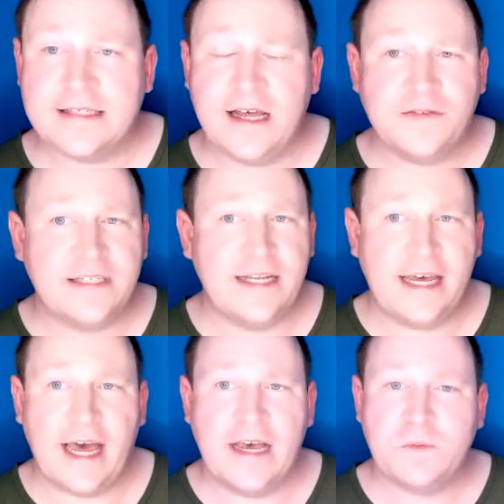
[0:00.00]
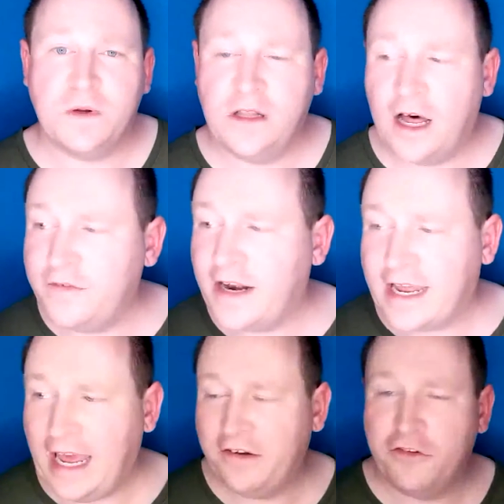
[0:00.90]
today, guys. But a lot of it I can't
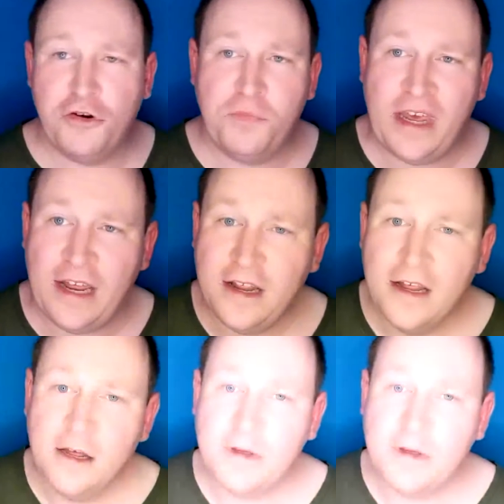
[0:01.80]
even repeat because